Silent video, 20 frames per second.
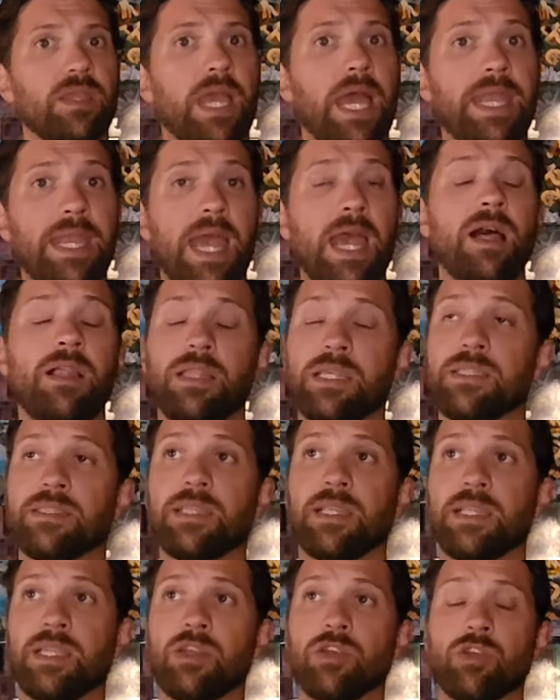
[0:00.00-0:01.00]
And L is
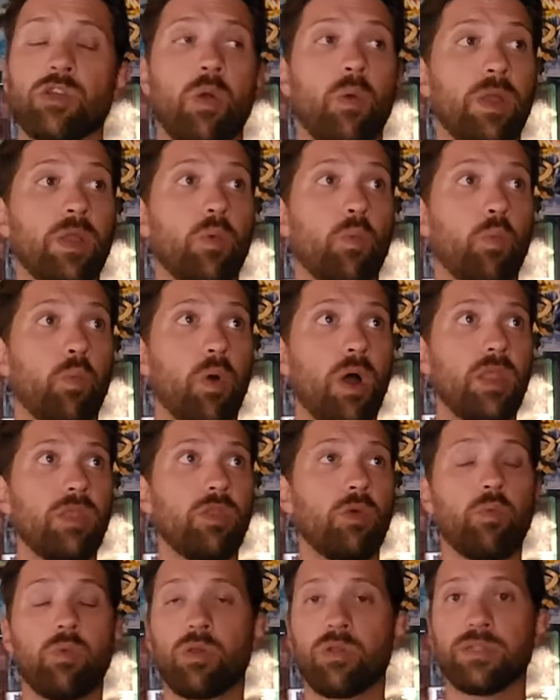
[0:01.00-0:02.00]
sitting here going, what in
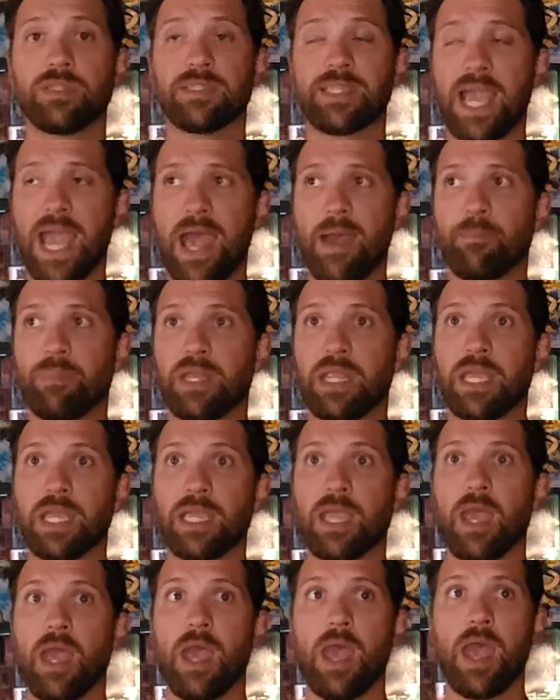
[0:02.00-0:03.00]
the world is
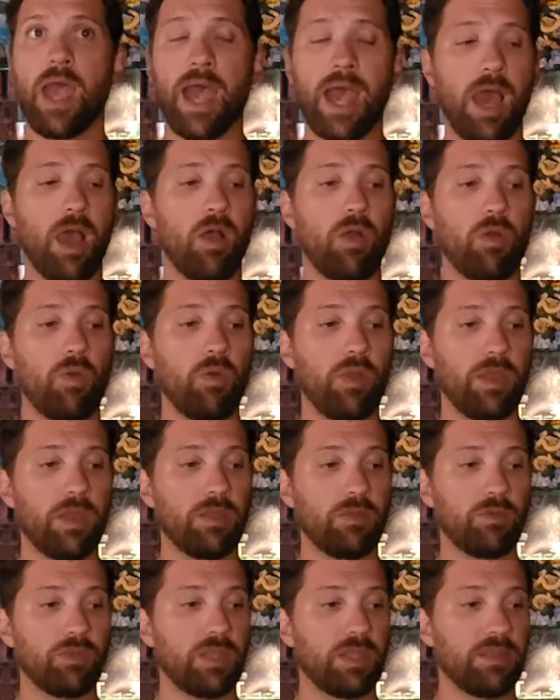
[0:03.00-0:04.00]
happening? How,
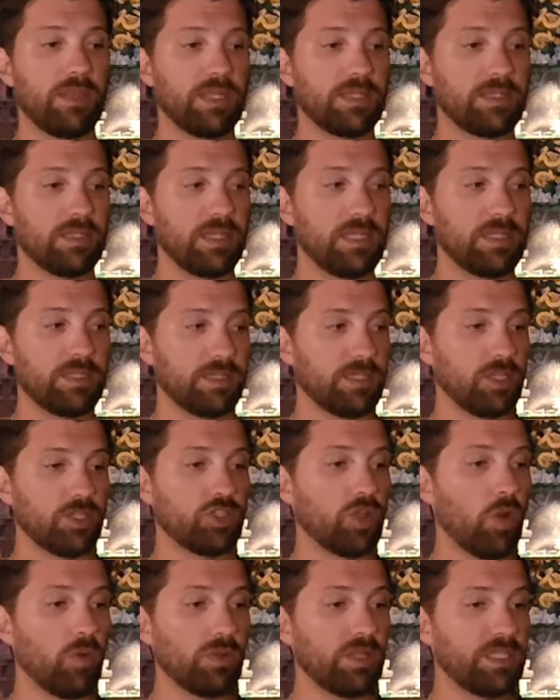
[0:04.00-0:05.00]
it, this this is a
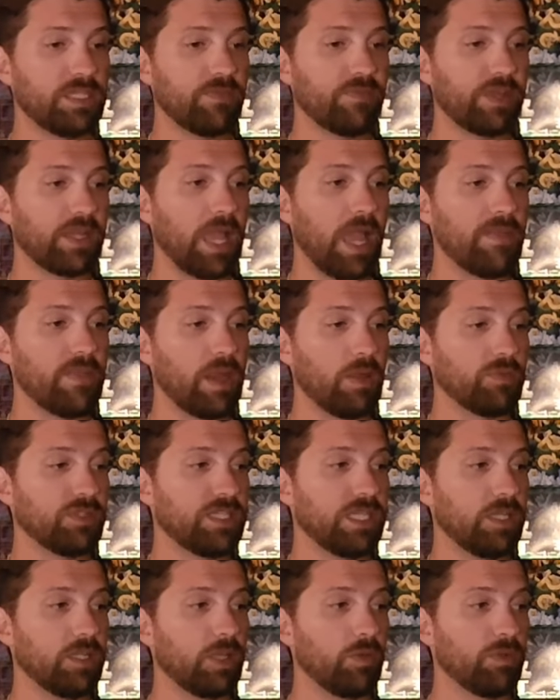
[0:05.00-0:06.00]
totally different guy than I was
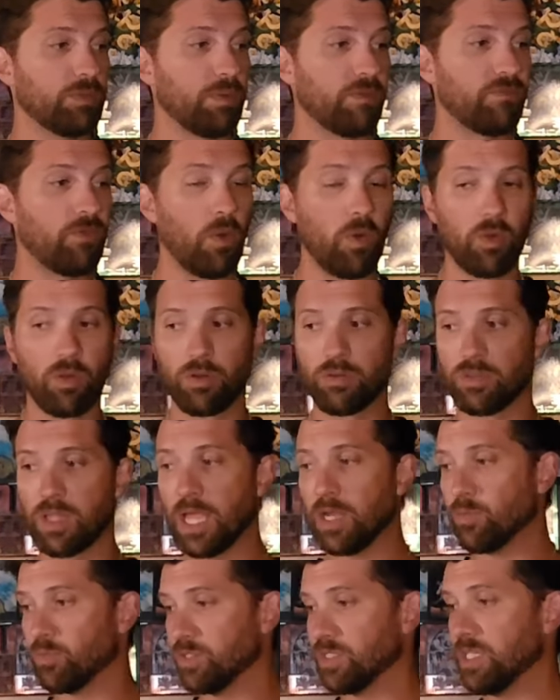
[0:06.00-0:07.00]
dealing with before.
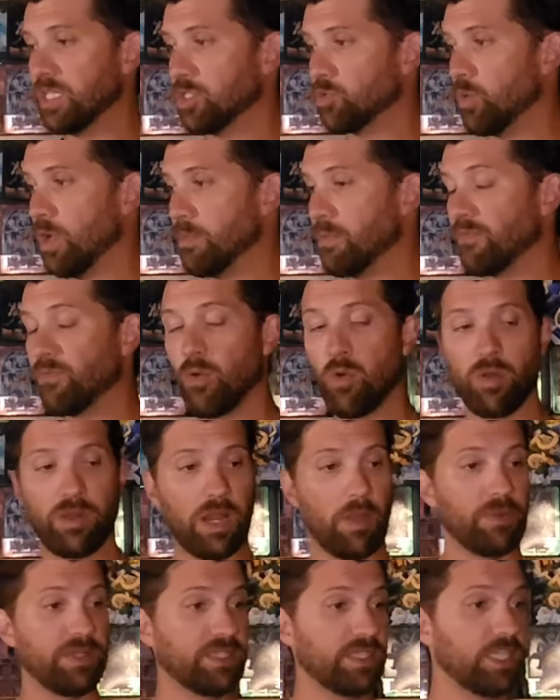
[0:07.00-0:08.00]
Light was this way before,
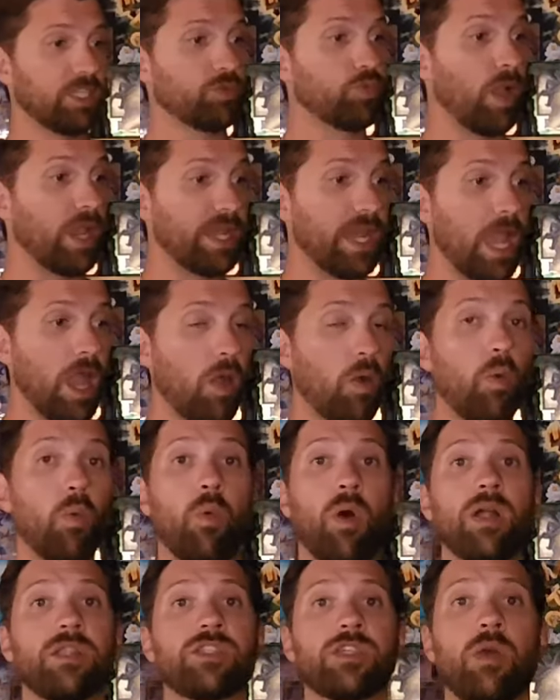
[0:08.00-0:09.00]
now he's this way now.
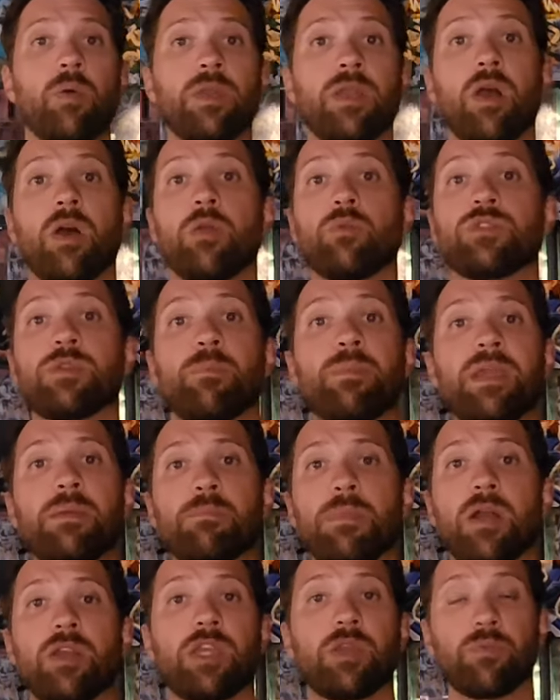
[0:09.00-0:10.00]
What's going on? It was a big
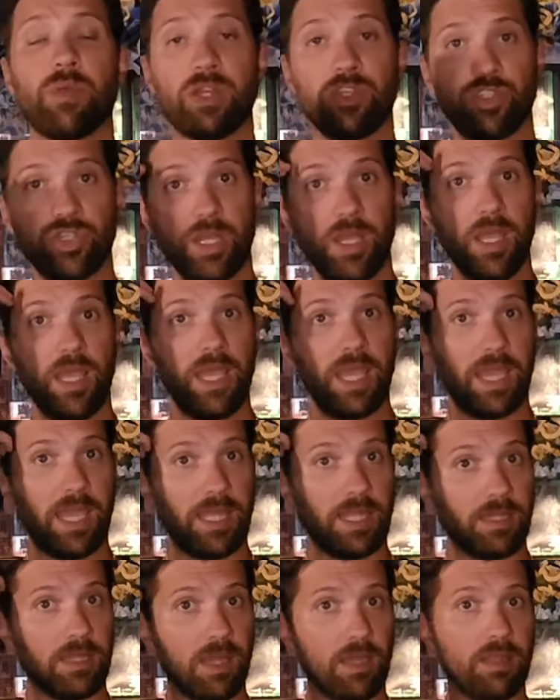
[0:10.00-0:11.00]
monkey wrench
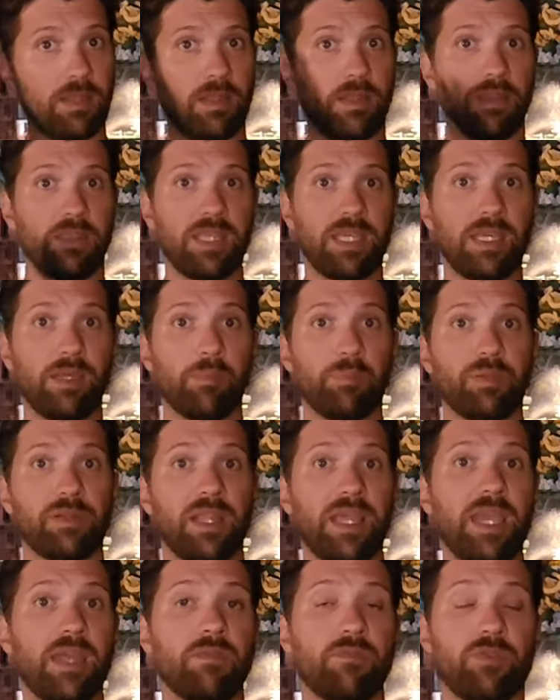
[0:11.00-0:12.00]
in the
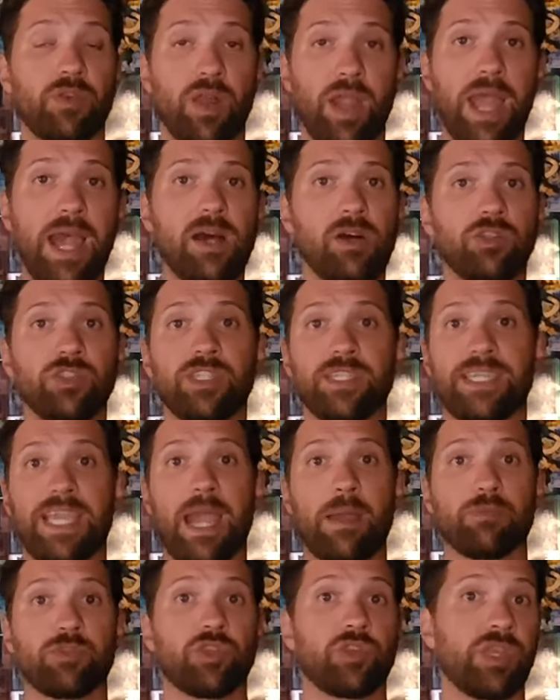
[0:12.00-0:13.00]
plan for L to
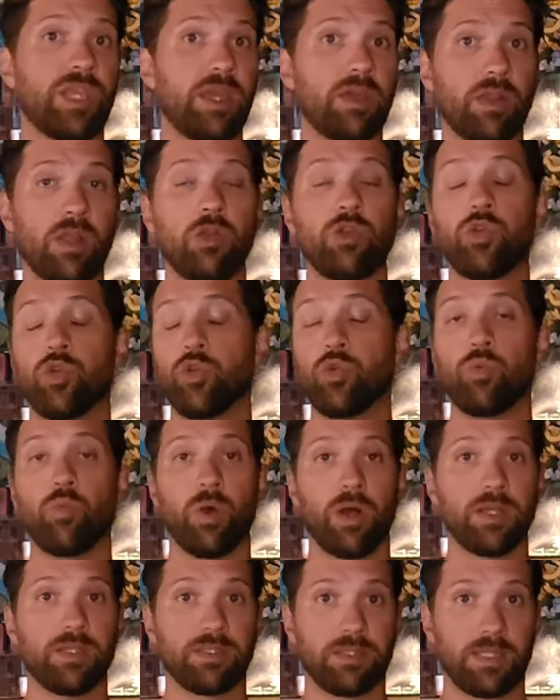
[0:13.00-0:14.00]
capture Kira, who
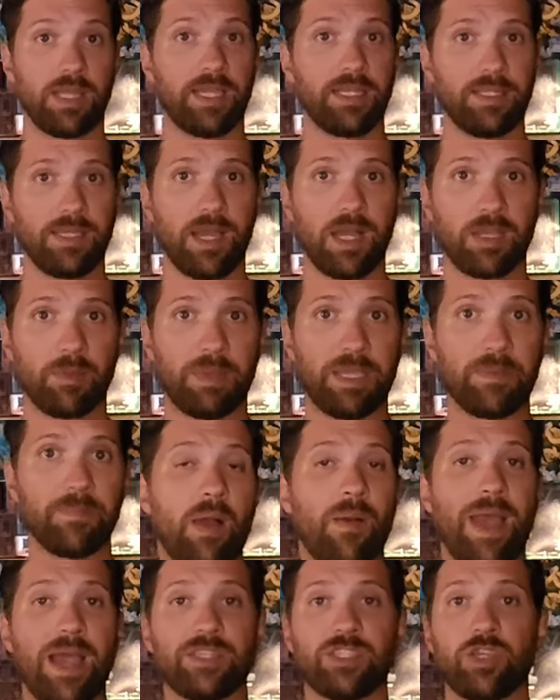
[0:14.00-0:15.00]
was Light Yagami.
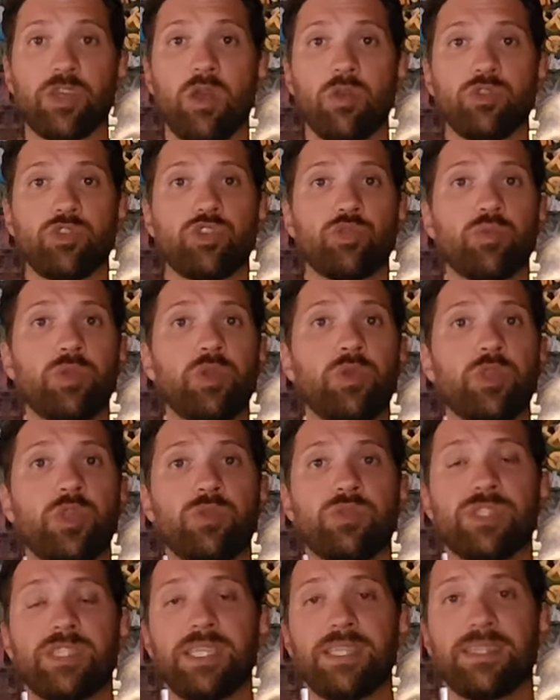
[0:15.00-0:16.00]
Now, as it goes through,
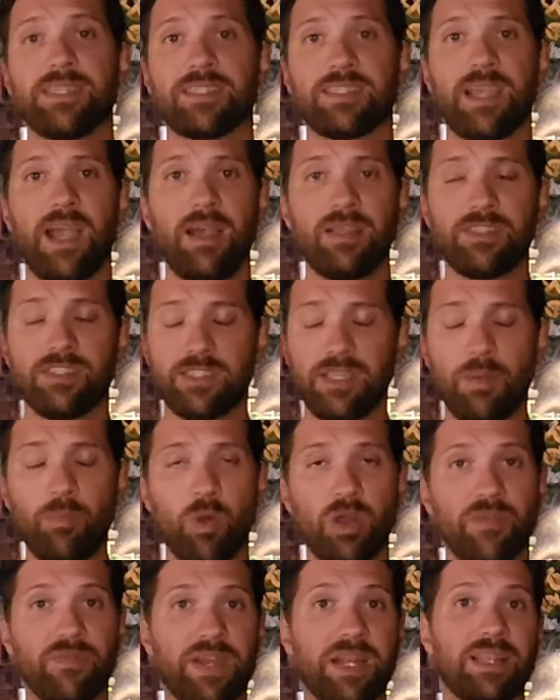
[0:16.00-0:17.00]
you see this
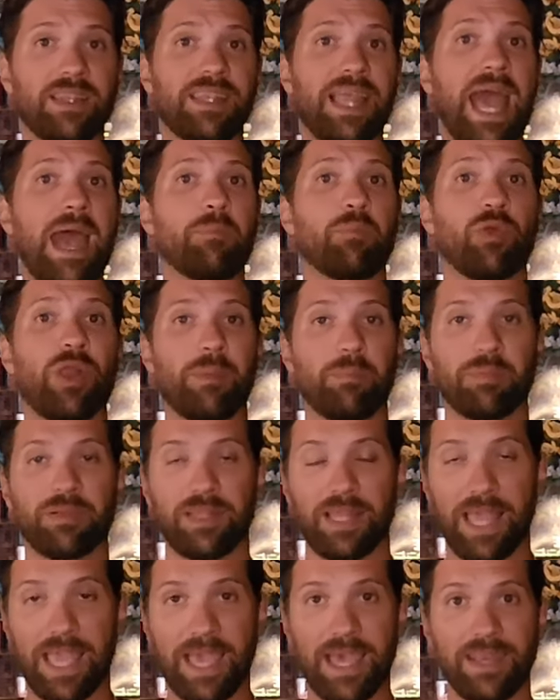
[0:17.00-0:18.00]
somewhat of an elaborate
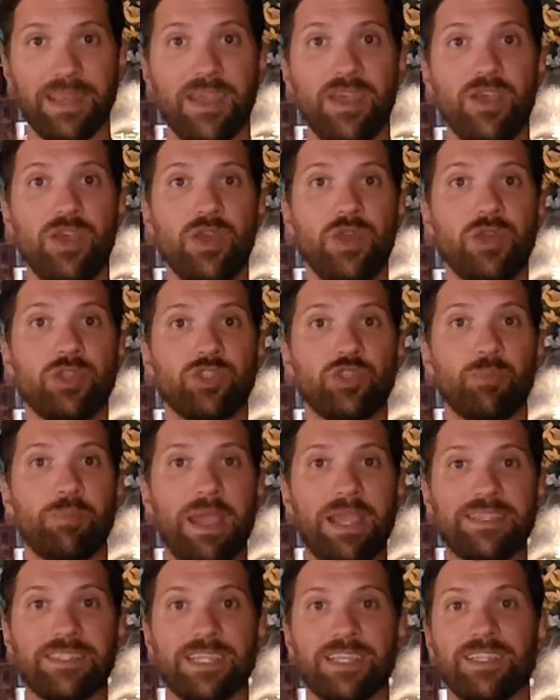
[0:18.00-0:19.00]
plan to
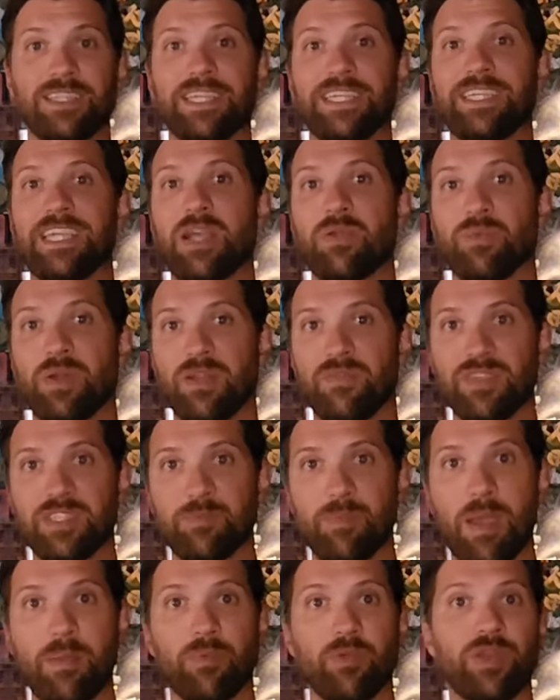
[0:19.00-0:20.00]
basically get rid of his
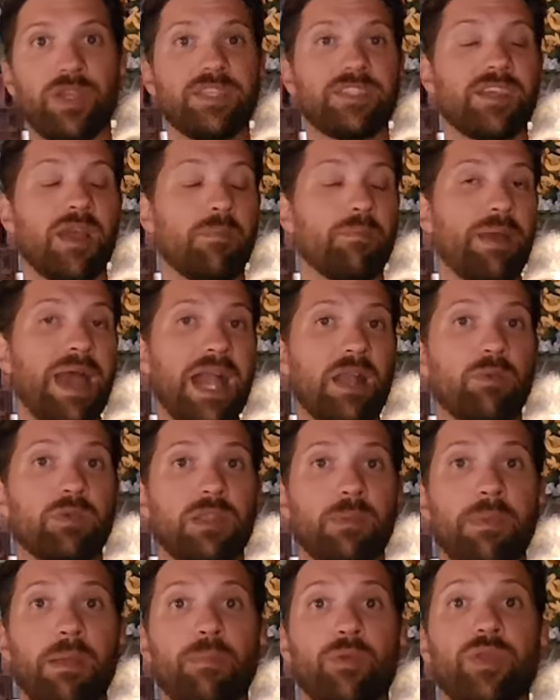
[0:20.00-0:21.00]
memories, come back with
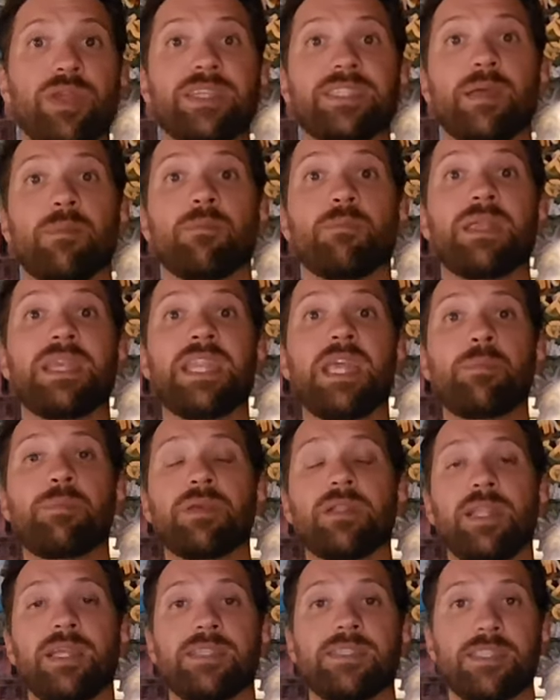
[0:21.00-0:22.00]
the memories. It
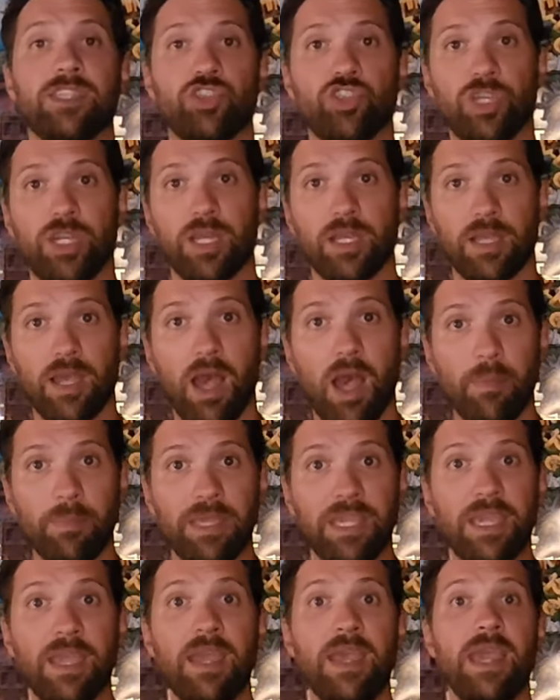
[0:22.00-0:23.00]
manipulates the
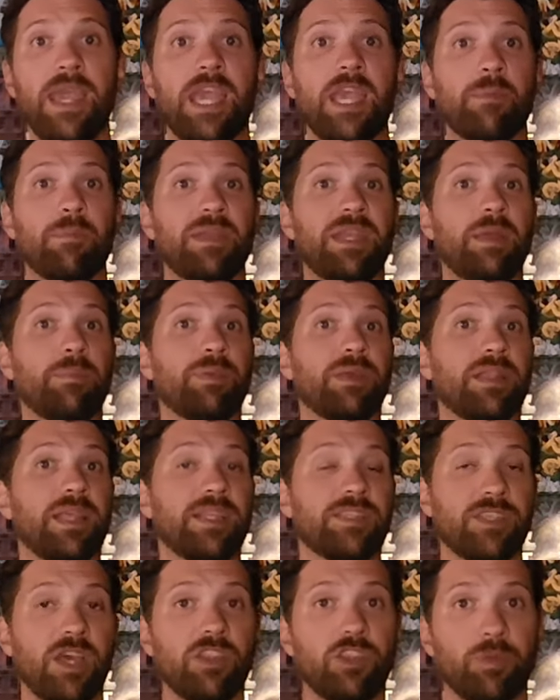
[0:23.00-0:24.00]
Shinigami. It
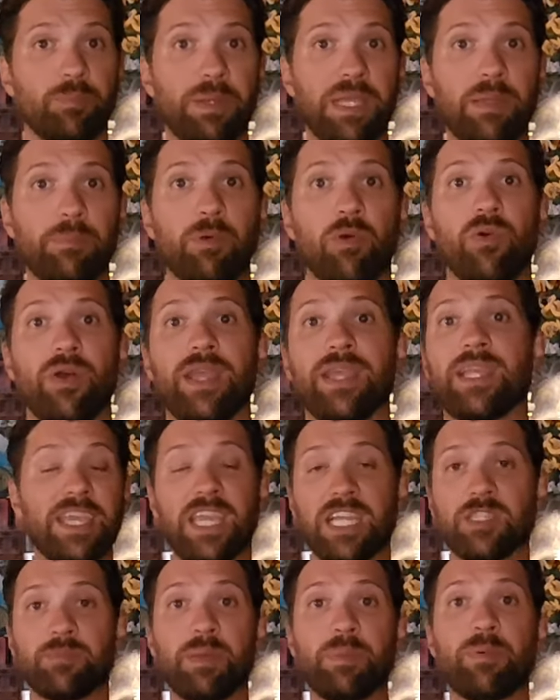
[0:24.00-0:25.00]
manipulates other people. It
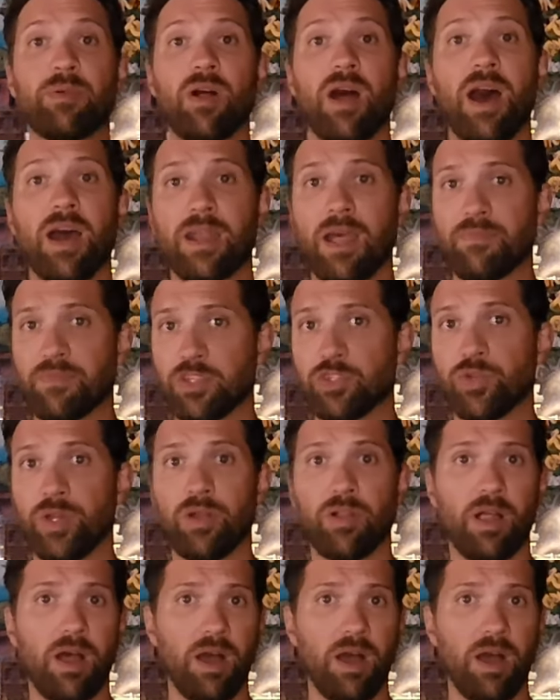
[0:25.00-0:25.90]
gets people hot off the trail